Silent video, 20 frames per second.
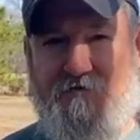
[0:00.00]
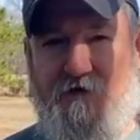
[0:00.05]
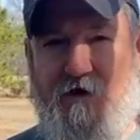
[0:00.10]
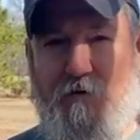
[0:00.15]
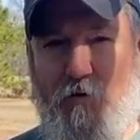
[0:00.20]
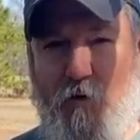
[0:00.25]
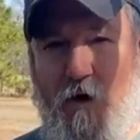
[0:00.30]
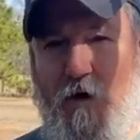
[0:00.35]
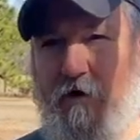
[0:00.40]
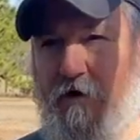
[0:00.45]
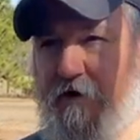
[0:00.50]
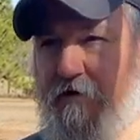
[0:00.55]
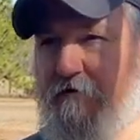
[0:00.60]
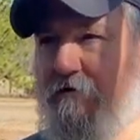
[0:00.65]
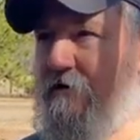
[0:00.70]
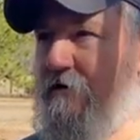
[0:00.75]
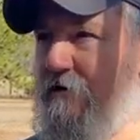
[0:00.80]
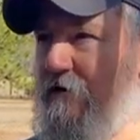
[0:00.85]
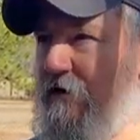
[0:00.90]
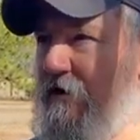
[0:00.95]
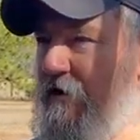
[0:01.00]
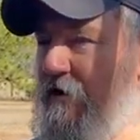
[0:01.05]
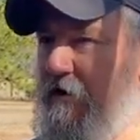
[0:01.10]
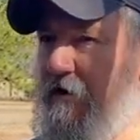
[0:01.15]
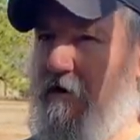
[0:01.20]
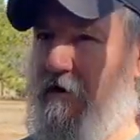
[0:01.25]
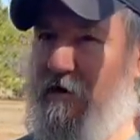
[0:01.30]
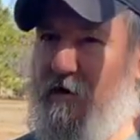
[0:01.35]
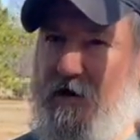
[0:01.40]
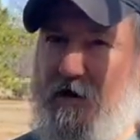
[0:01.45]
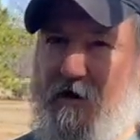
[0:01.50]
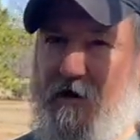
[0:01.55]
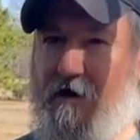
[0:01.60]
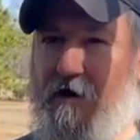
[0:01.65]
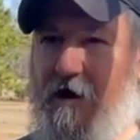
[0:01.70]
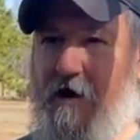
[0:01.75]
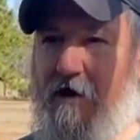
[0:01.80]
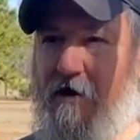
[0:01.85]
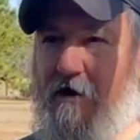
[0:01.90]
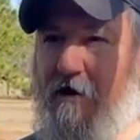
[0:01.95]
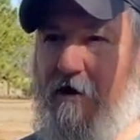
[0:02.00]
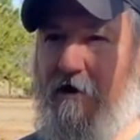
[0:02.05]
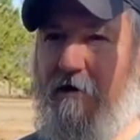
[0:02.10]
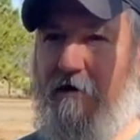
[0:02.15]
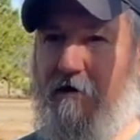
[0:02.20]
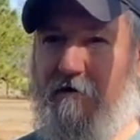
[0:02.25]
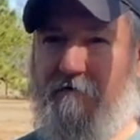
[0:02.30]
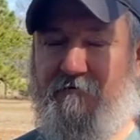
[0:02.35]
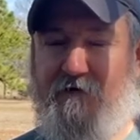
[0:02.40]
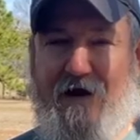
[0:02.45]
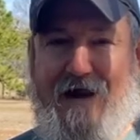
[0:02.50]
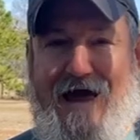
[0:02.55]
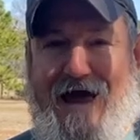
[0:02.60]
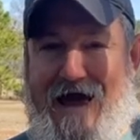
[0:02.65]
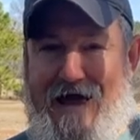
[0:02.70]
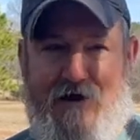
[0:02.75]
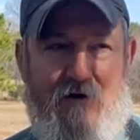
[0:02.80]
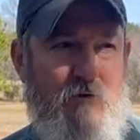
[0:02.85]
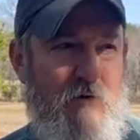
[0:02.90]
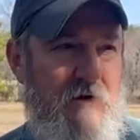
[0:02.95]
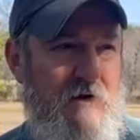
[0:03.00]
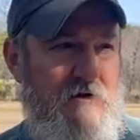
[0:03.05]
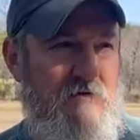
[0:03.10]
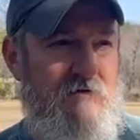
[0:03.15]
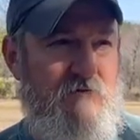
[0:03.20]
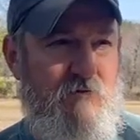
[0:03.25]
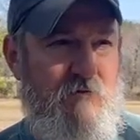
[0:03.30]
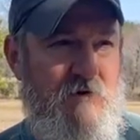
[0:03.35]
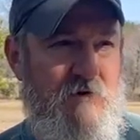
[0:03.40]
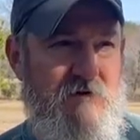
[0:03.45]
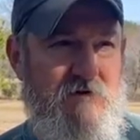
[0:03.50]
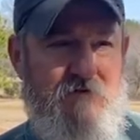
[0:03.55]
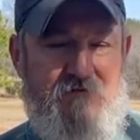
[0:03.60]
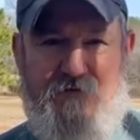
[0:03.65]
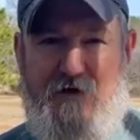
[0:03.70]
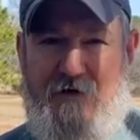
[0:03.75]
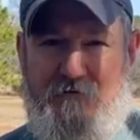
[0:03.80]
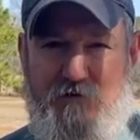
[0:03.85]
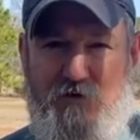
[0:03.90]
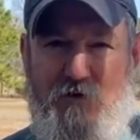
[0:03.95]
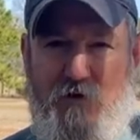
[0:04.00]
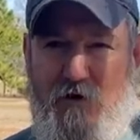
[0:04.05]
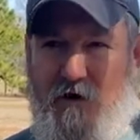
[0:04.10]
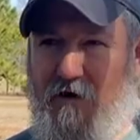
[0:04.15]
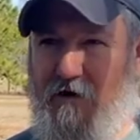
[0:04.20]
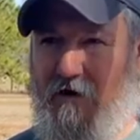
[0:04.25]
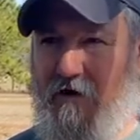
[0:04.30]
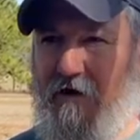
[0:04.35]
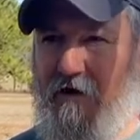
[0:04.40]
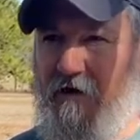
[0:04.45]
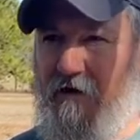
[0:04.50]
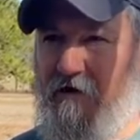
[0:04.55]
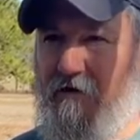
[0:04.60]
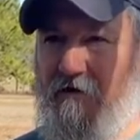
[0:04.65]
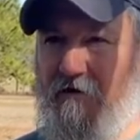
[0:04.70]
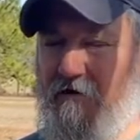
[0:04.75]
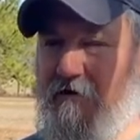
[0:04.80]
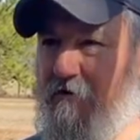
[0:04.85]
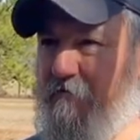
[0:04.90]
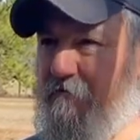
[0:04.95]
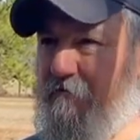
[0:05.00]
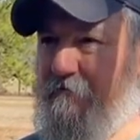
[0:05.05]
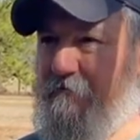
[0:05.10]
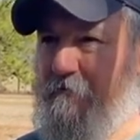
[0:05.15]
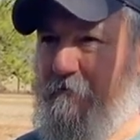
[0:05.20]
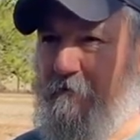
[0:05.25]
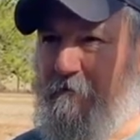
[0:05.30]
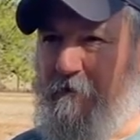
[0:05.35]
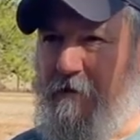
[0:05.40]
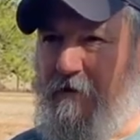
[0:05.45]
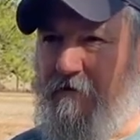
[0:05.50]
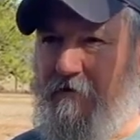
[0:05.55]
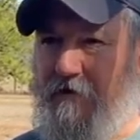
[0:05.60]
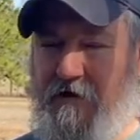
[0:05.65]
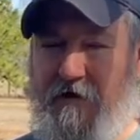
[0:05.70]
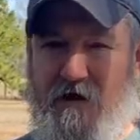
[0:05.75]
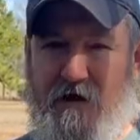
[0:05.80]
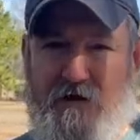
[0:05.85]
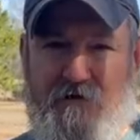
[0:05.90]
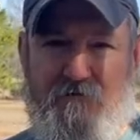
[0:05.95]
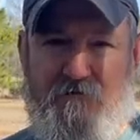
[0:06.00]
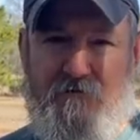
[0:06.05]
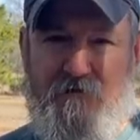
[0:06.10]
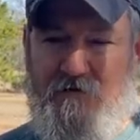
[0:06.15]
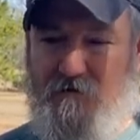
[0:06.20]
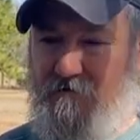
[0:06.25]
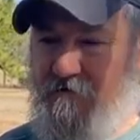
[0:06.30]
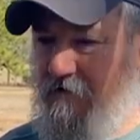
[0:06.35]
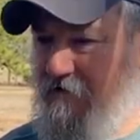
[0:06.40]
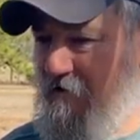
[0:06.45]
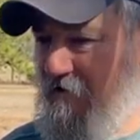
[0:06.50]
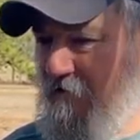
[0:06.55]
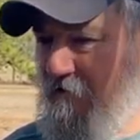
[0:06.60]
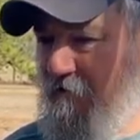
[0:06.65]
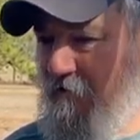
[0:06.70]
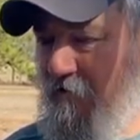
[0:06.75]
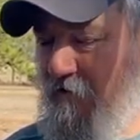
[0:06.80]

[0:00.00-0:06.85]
they're working in an area of lack when it's when it's February. Um, they got um,